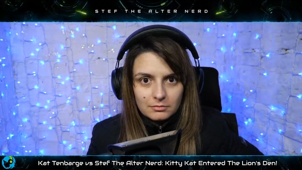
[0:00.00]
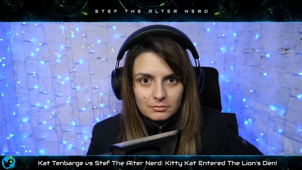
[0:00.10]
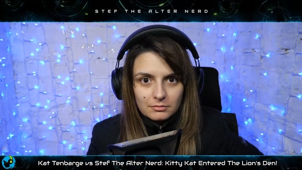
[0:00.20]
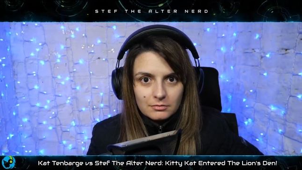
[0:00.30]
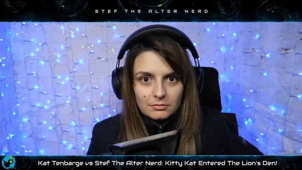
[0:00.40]

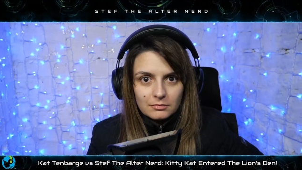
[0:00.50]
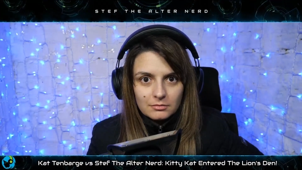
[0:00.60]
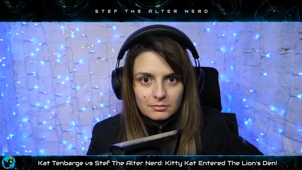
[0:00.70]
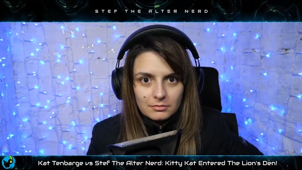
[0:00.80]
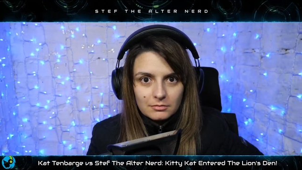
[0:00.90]

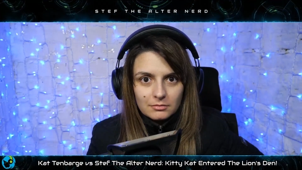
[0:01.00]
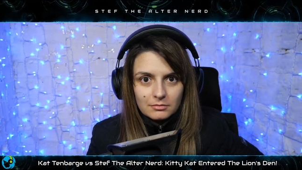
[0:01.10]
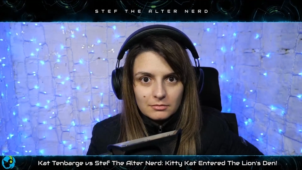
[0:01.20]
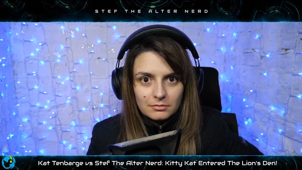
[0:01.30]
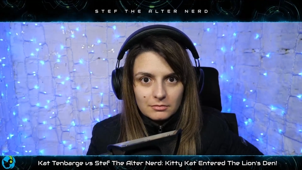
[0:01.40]

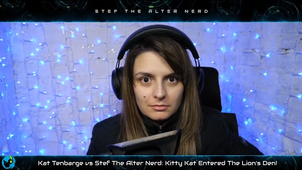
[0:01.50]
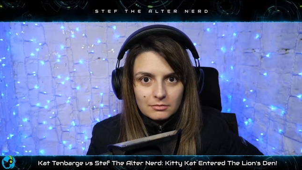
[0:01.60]
Nobody speaks.